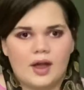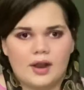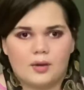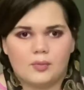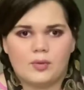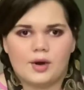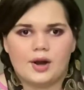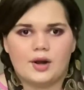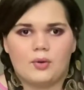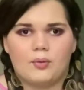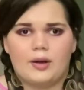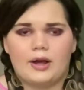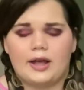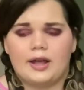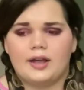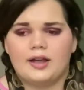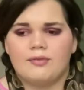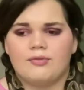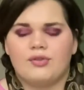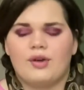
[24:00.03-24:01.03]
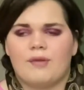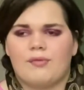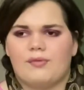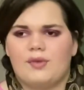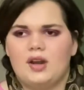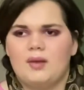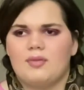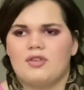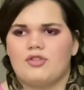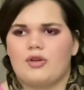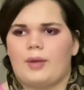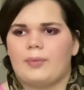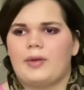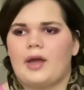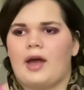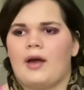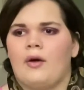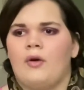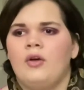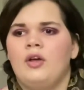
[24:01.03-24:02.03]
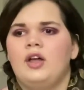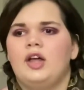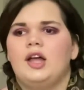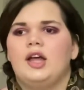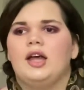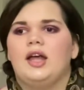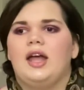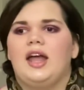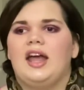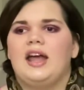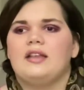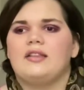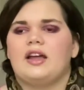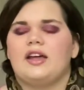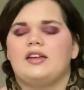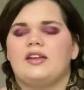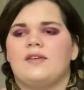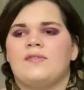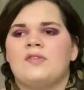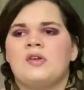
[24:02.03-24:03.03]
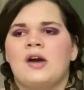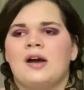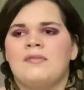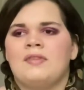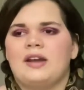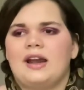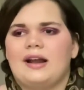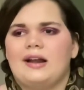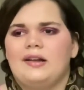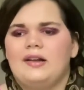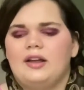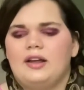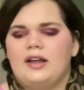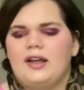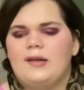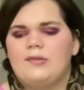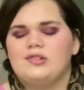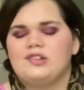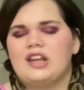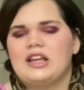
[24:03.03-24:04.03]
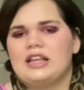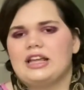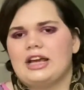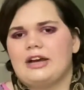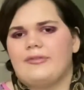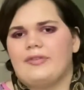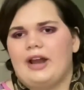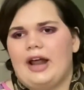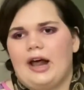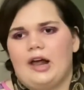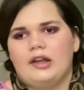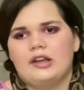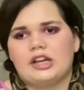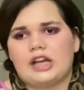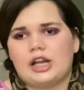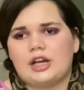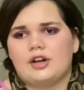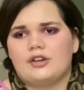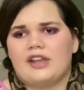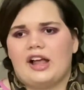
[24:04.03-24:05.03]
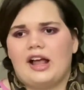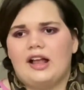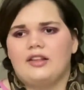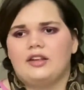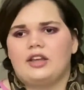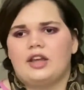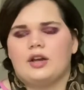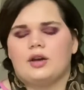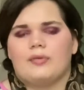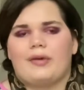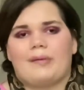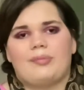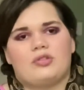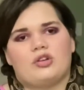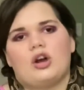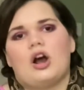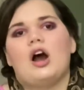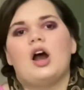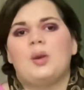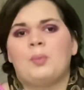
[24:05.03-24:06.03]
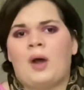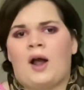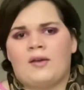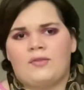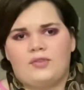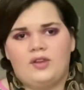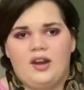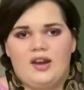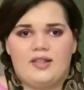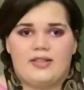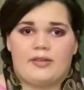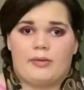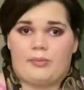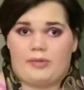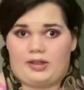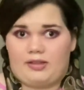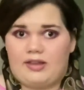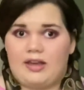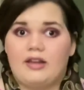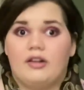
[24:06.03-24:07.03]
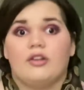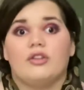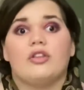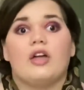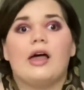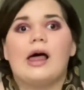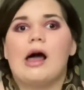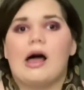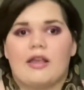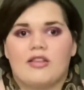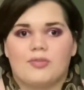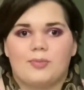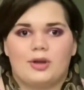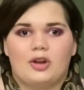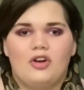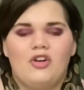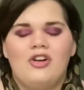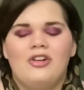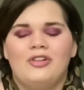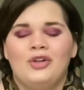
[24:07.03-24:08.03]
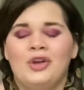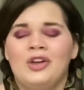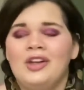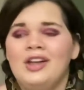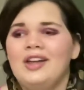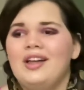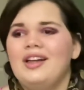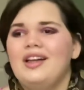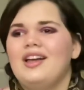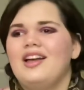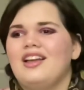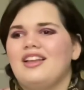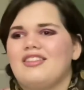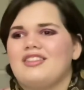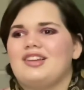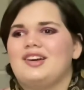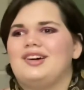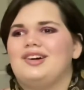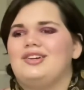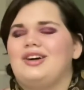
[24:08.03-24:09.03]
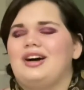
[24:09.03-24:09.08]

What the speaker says: right away if you have a venomous reptile. And like, if you're taking care of an alligator and the alligator rips your arm off, you need somebody to take you to the hospital. So,